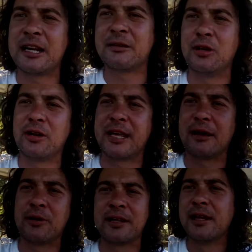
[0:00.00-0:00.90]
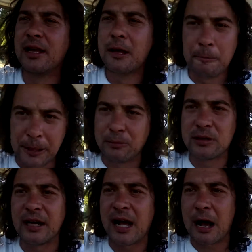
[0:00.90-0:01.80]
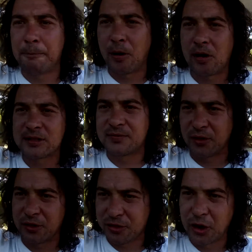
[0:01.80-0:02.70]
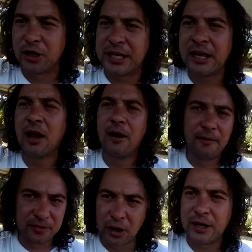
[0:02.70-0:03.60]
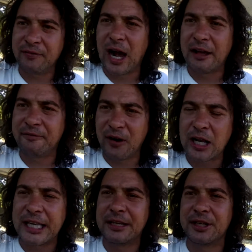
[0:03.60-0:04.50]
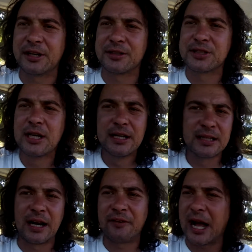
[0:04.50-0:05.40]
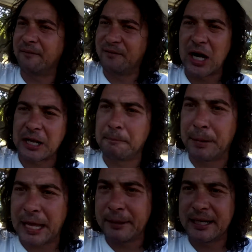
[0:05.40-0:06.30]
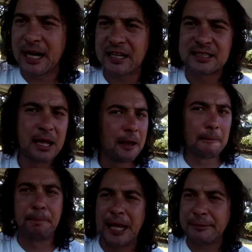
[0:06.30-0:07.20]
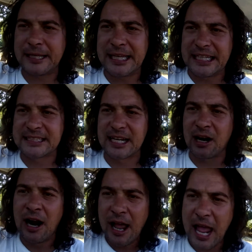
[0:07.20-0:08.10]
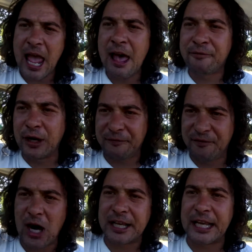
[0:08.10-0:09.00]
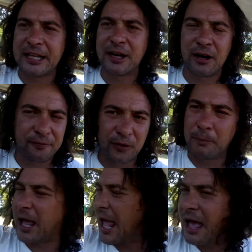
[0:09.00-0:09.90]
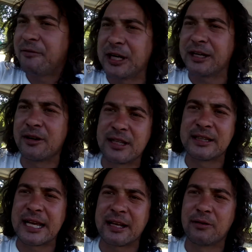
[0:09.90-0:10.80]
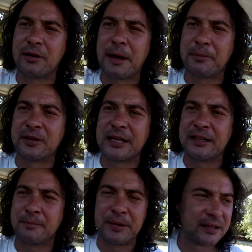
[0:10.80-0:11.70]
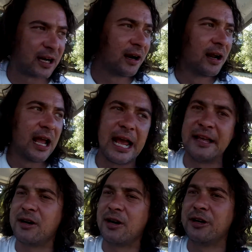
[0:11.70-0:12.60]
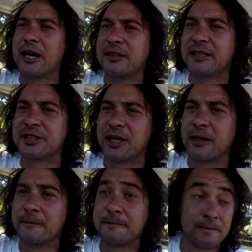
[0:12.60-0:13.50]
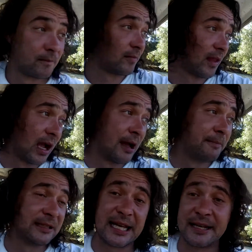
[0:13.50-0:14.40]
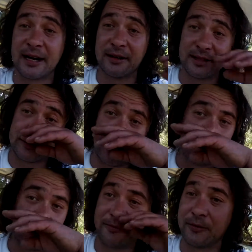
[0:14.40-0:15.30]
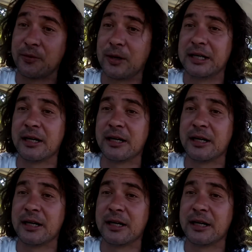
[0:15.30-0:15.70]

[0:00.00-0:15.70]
that I communicate with, people that have pawns for 30, 35 fucking years that have had fucking baby ducks, baby geese there every fucking year from every year that they can remember they've been there. And there are none this year. I've been taking care of this property for three